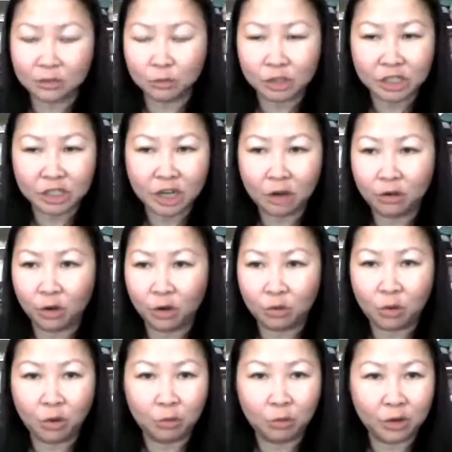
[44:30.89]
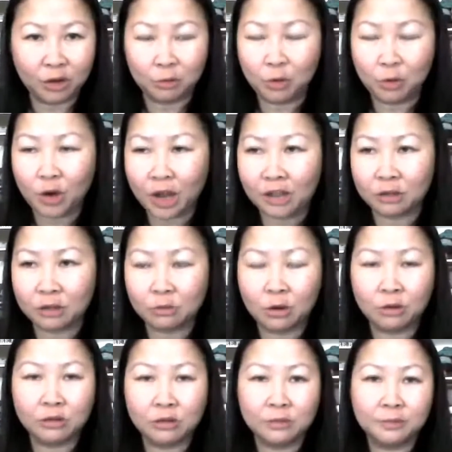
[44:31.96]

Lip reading: We're sharing a quote. We're going to work on the quote.